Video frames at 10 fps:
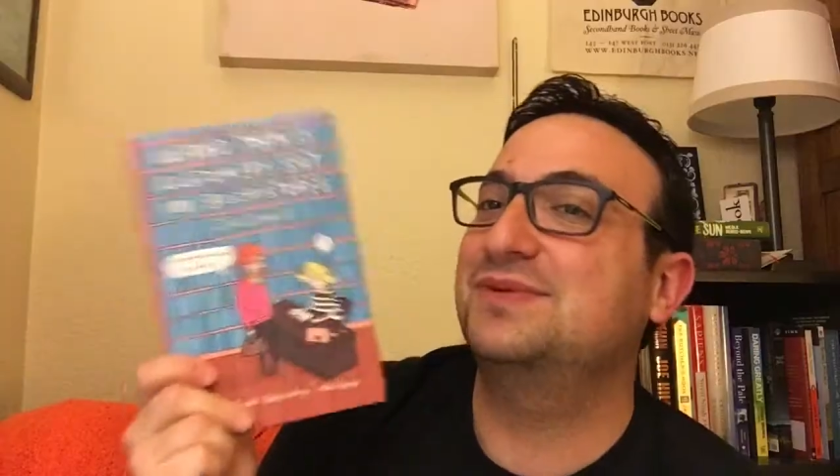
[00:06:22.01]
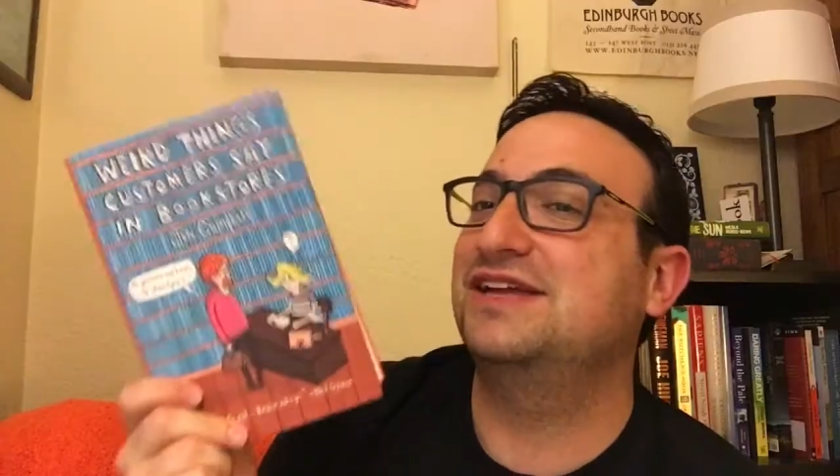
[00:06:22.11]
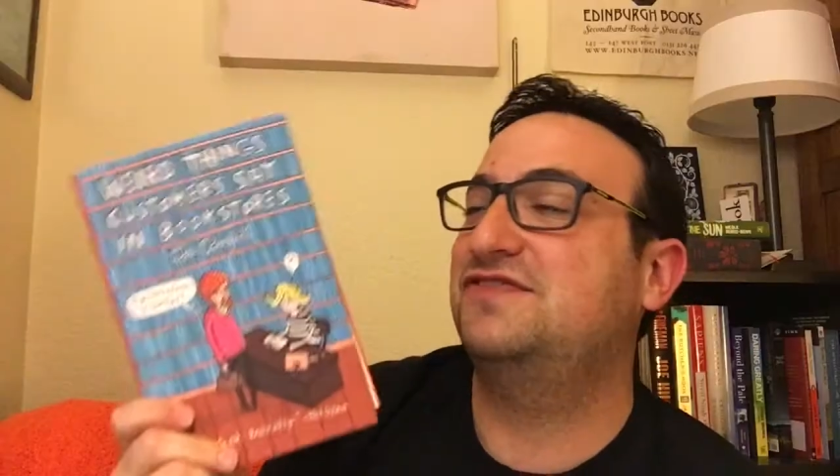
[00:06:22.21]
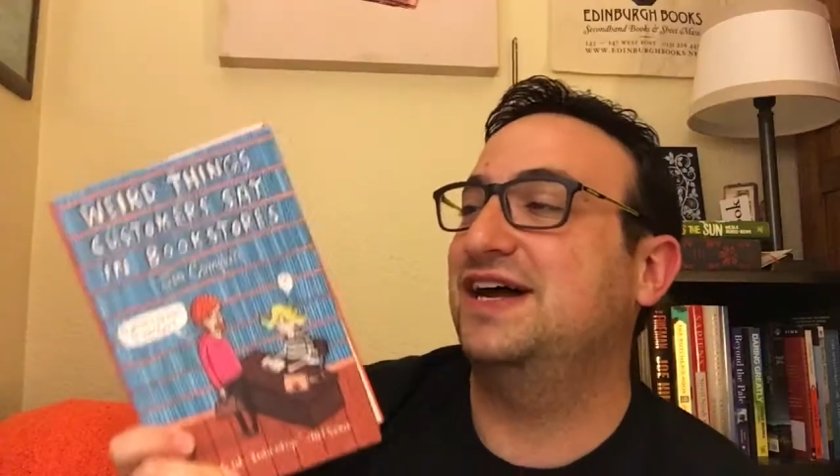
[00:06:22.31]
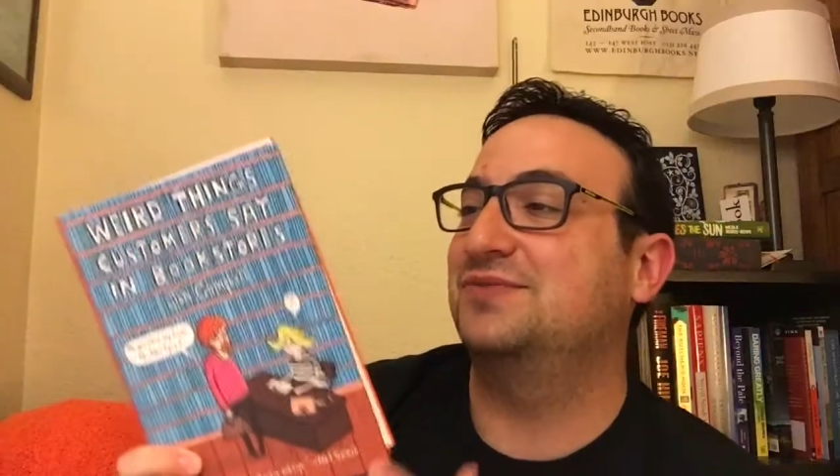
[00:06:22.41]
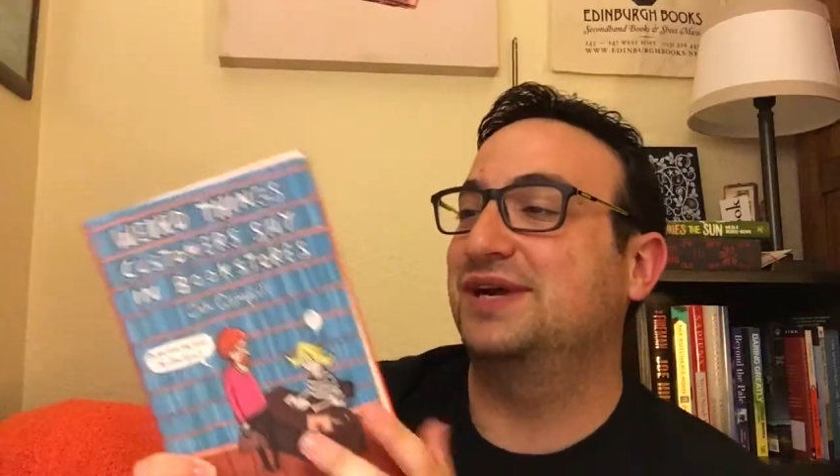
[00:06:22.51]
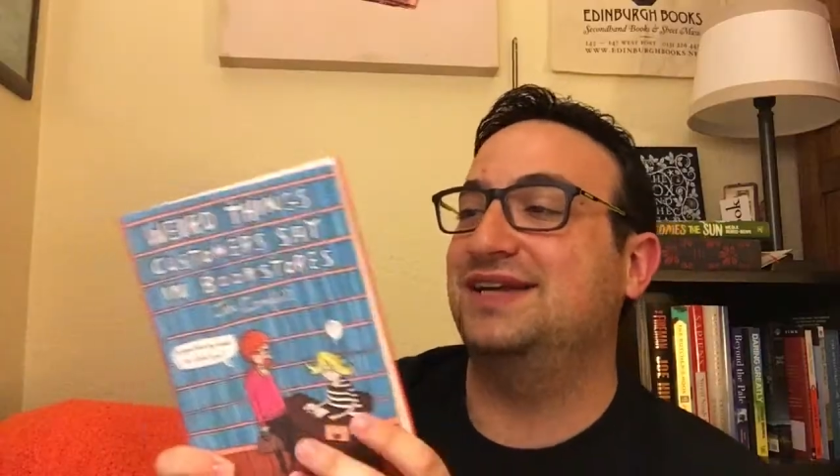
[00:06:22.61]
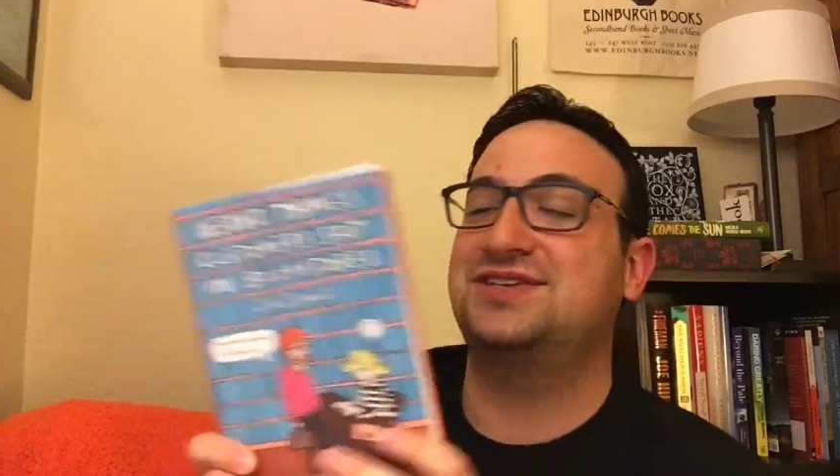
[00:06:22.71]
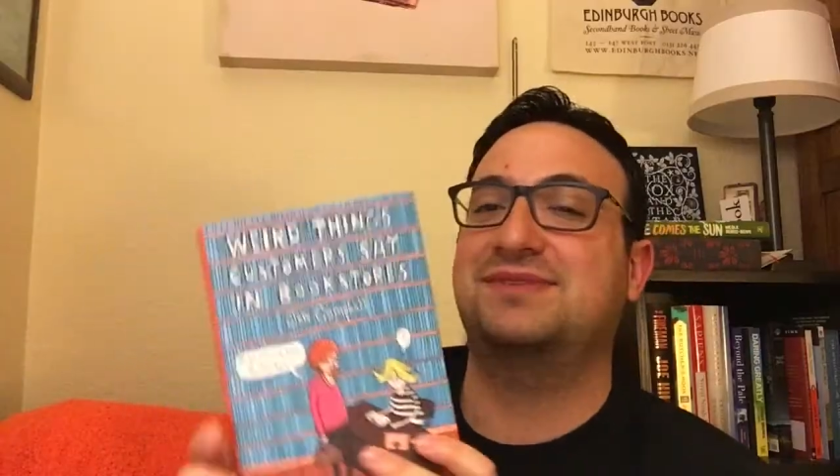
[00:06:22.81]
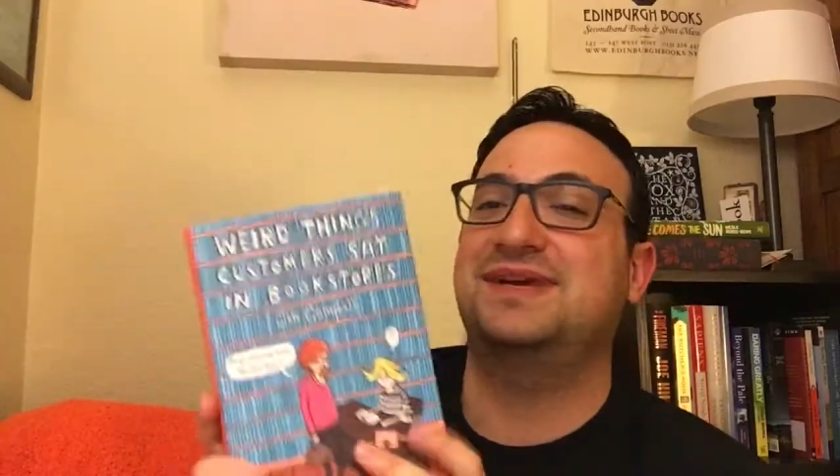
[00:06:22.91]
really fun
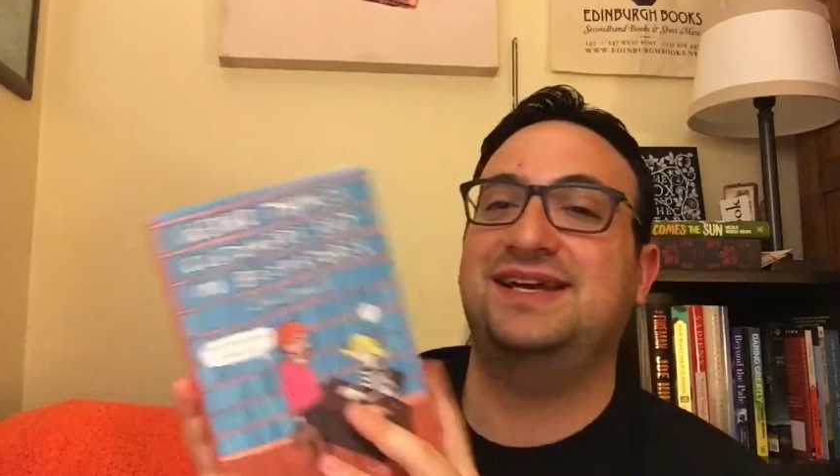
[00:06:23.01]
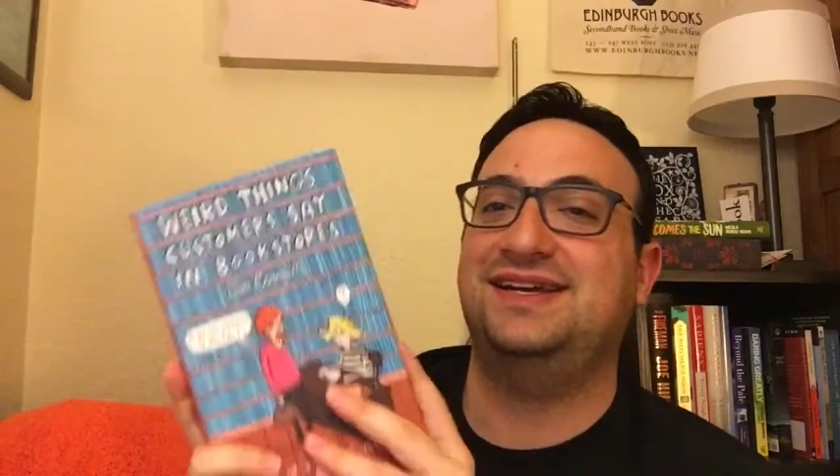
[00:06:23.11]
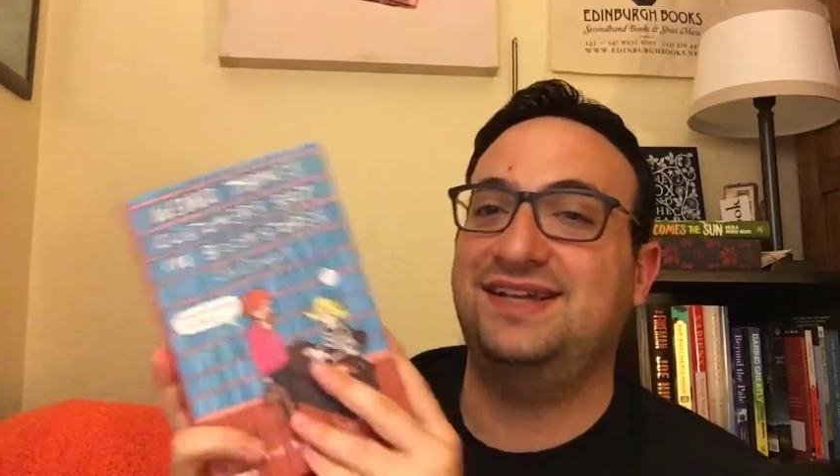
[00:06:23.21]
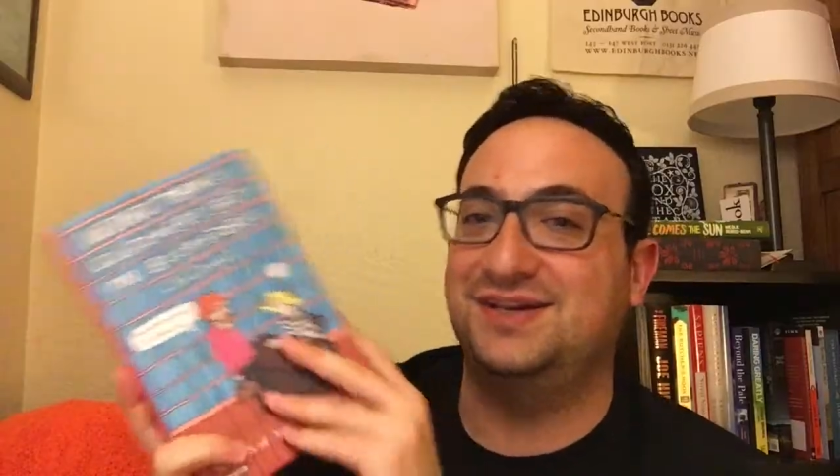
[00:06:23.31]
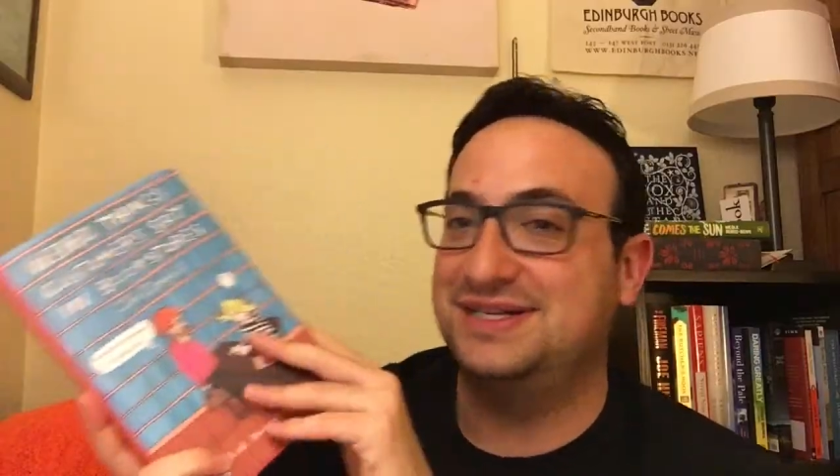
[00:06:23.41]
read. Took me, you know,